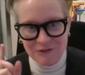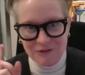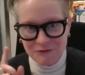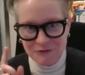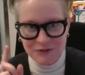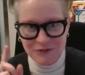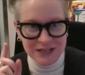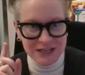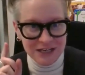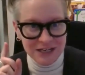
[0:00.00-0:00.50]

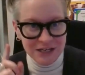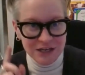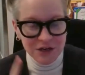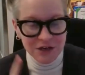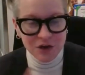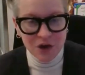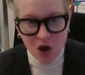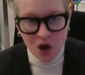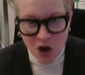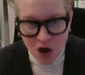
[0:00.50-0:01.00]
If
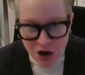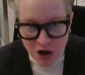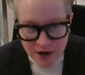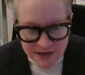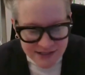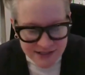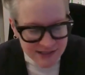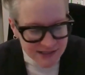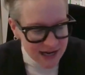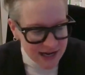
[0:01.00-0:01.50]
the
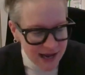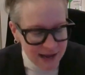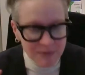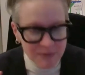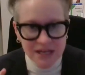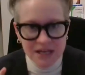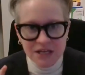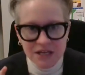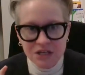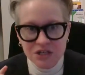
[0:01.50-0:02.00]
car is
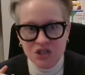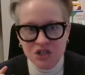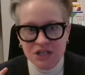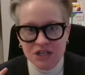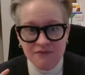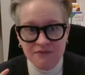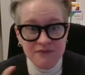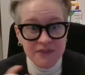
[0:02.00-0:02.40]
damaged,